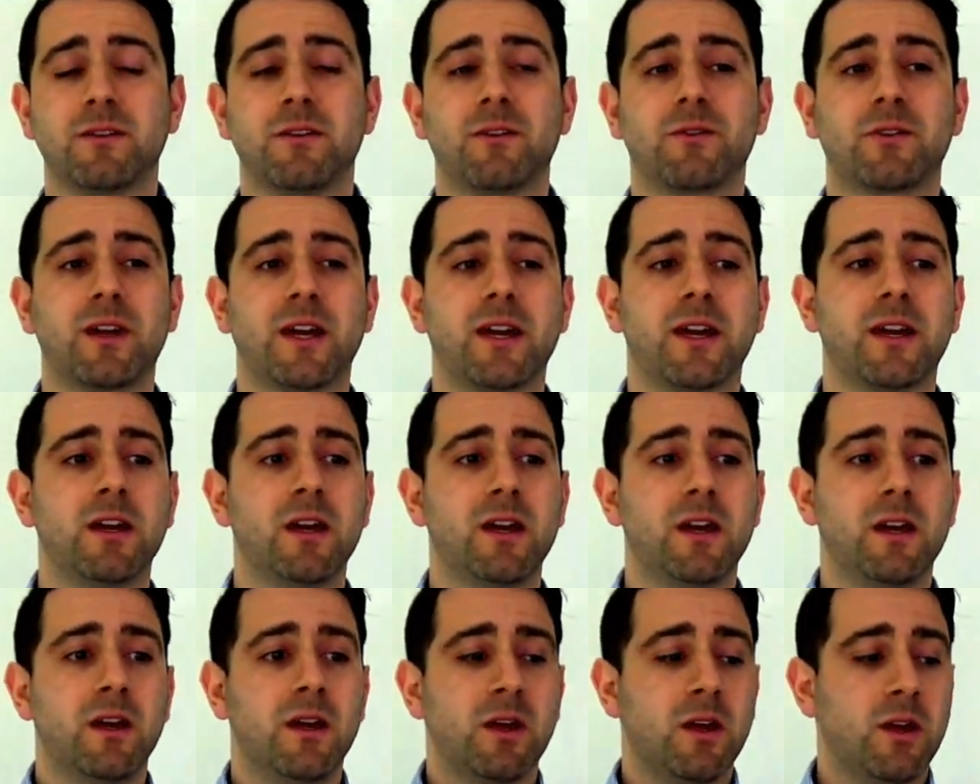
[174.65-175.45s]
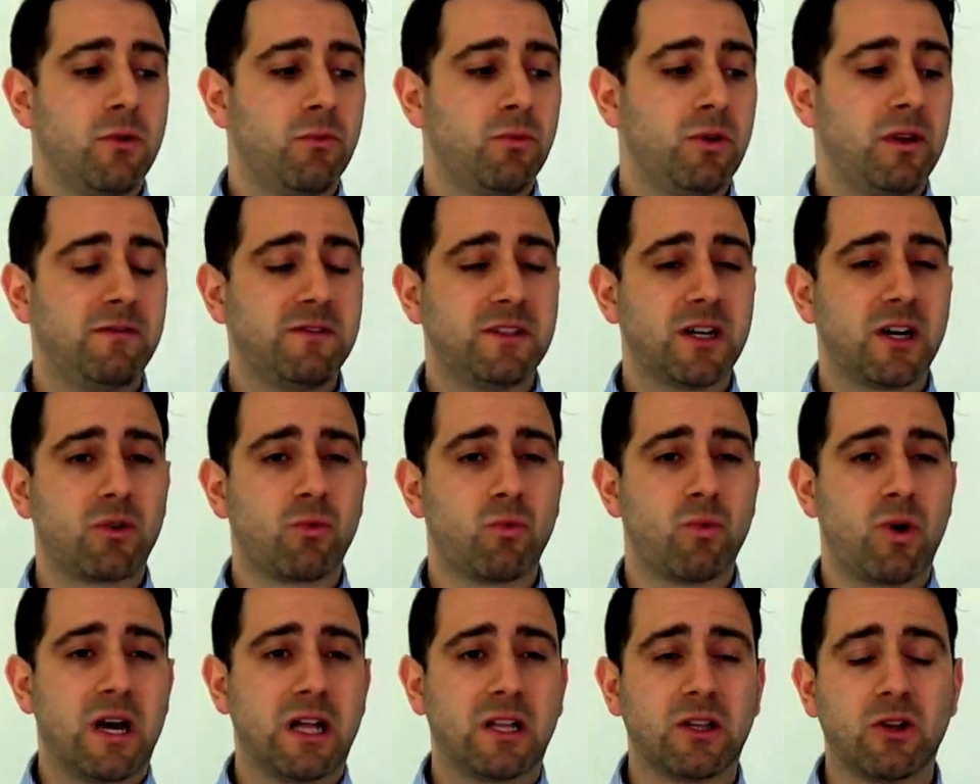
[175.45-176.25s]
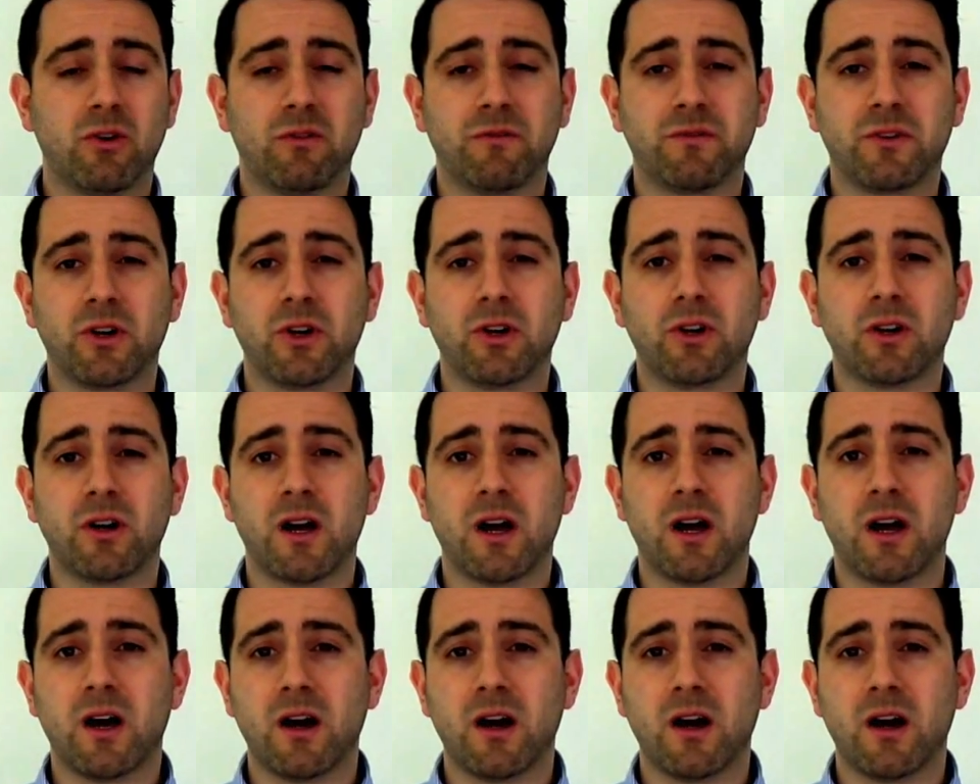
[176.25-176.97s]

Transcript: okay? We've done well over